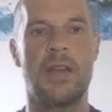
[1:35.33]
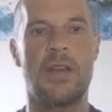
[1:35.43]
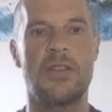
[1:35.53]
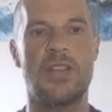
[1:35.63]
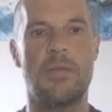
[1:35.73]

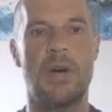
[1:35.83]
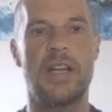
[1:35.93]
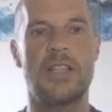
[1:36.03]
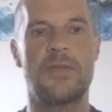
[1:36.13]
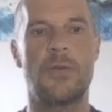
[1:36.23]
So
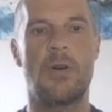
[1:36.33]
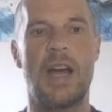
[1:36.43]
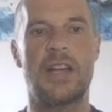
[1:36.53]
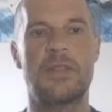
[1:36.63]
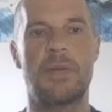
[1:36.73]
minus
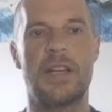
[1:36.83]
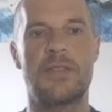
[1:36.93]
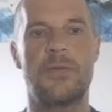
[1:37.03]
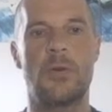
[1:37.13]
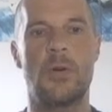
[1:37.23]
4x plus
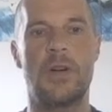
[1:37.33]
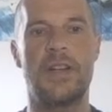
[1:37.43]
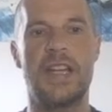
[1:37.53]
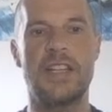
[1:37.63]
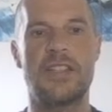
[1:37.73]
4
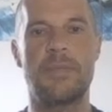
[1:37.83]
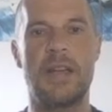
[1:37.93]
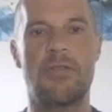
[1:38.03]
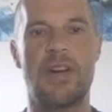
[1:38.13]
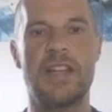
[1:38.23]
needs to be
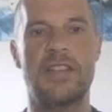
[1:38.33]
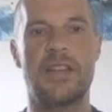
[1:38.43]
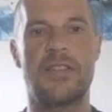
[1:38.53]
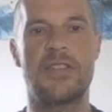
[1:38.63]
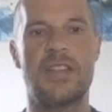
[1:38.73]
greater
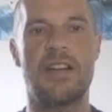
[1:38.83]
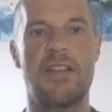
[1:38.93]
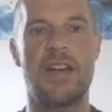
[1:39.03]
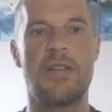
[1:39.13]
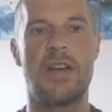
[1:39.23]
than
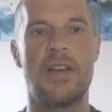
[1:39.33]
0.